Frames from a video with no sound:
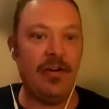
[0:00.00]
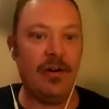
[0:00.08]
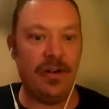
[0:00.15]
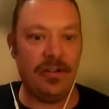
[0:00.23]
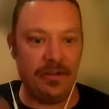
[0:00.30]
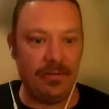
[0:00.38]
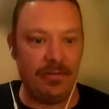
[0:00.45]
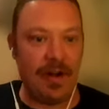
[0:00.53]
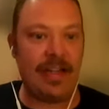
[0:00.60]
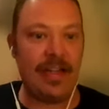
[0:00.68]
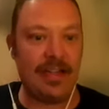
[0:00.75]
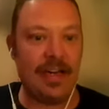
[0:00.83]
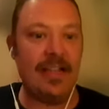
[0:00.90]
or to
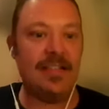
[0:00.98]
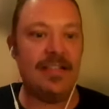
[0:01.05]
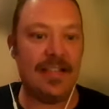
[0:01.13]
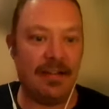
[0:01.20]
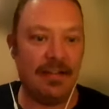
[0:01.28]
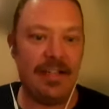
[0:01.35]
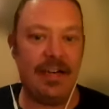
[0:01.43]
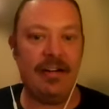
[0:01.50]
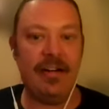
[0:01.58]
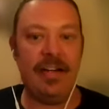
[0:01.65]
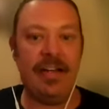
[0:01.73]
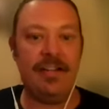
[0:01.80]
recognize solidarity,